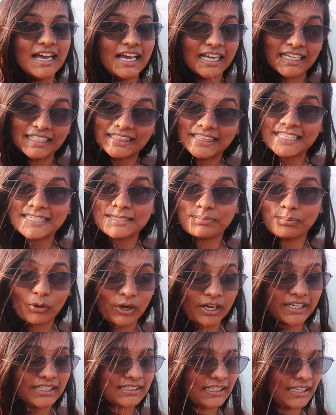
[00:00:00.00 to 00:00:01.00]
at this
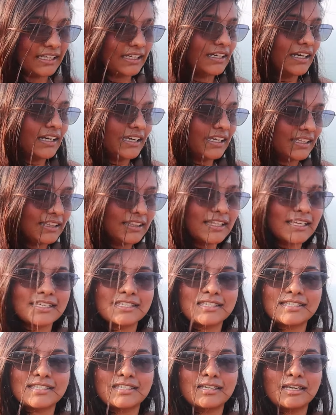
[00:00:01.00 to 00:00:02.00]
point, like in
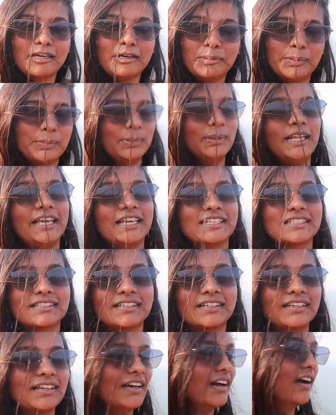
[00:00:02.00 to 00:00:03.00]
this
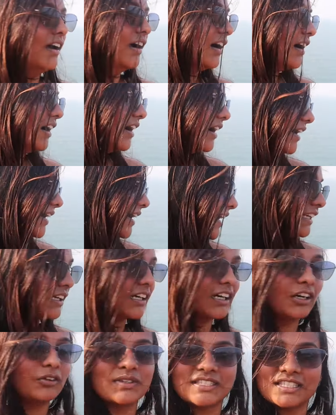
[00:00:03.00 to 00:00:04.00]
place.
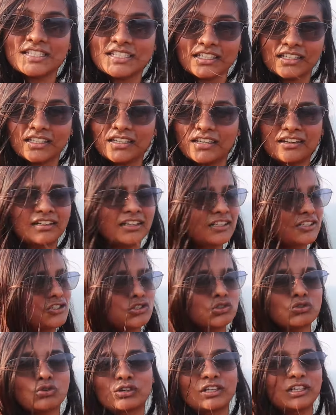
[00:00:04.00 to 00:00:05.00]
Think, visiting here,
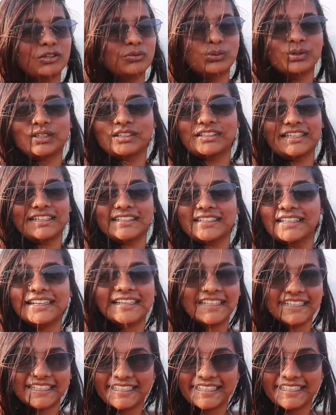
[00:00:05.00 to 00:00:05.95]
it's totally worth it.